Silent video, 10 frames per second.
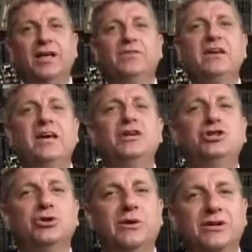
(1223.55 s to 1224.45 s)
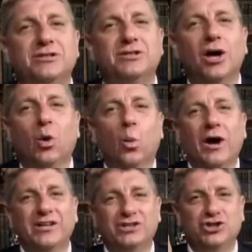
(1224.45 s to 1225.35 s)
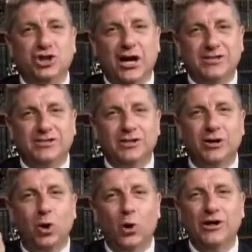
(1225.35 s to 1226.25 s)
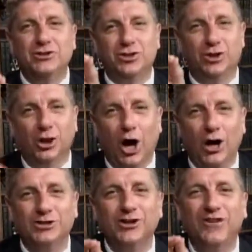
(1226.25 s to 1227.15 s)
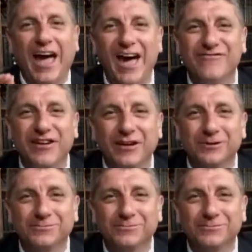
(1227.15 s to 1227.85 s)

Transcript: The issue is what is just according to the laws of heaven.